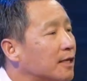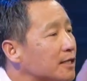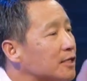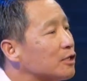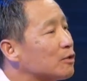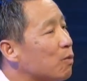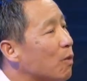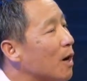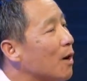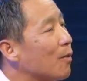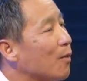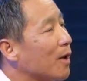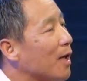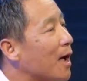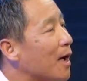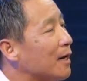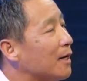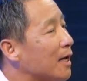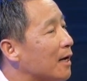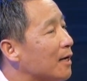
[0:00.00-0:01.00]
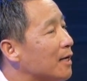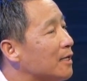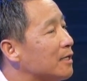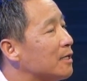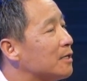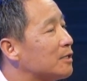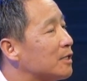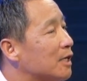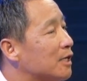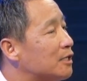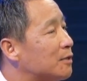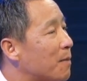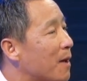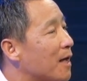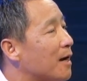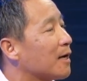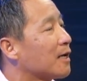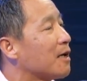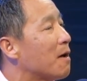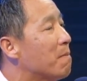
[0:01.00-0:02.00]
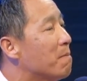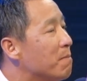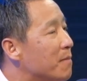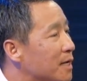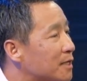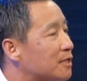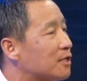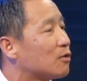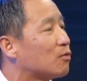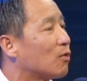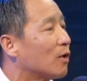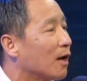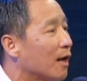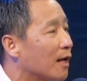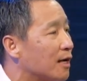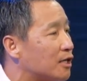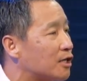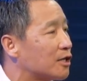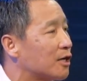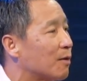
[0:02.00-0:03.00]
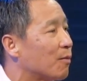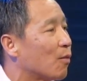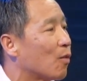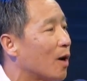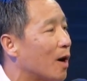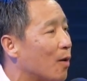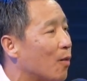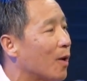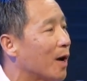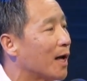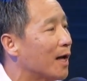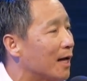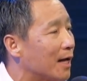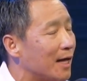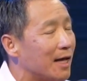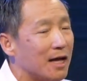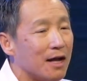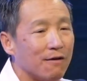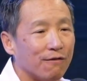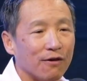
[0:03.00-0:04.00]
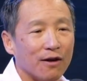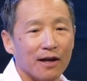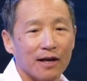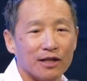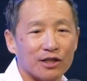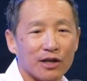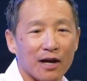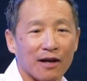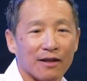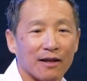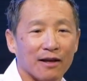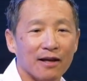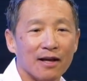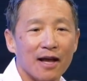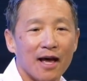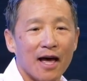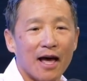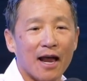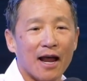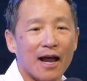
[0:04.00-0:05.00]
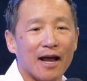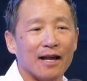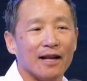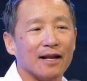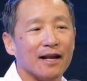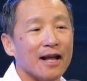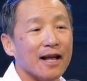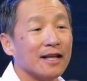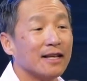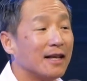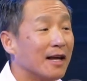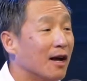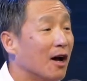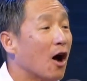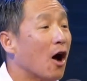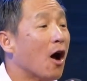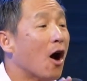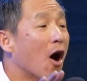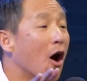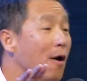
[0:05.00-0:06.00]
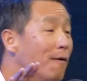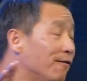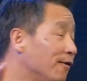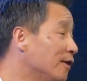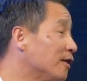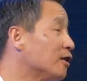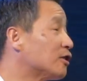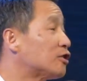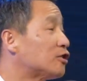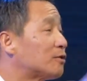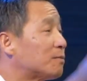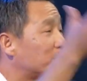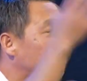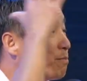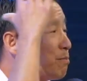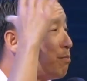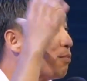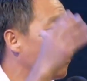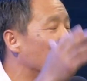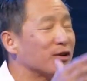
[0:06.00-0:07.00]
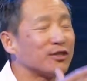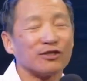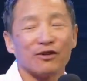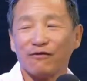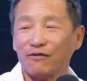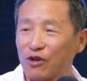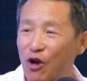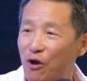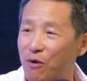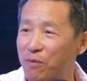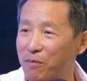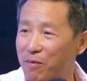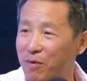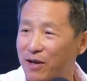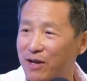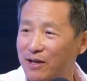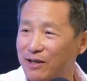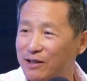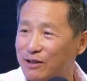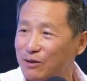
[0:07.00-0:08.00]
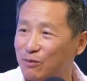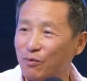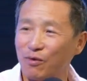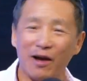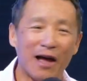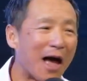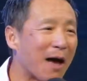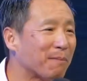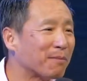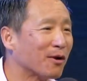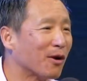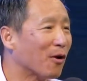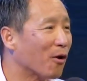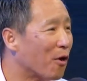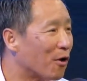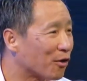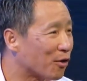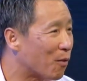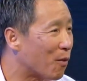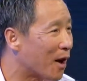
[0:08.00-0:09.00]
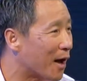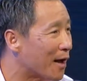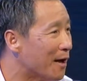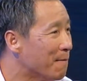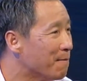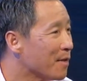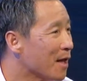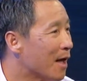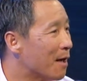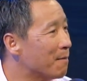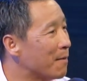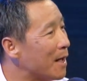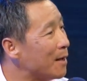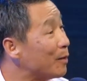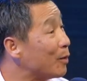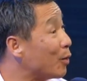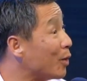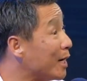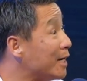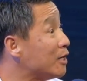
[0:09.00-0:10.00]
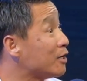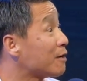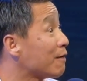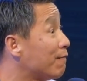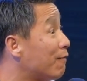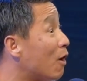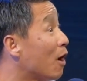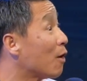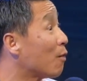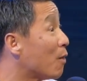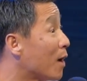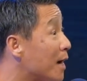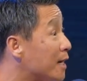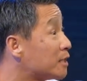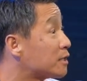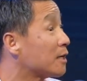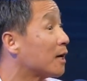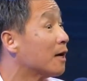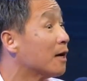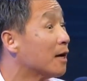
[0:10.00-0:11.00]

is where we are now. It's about a committed relationship where we're here for each other, and hopefully the burst of dopamine will happen along the way, and maybe we need to find ways to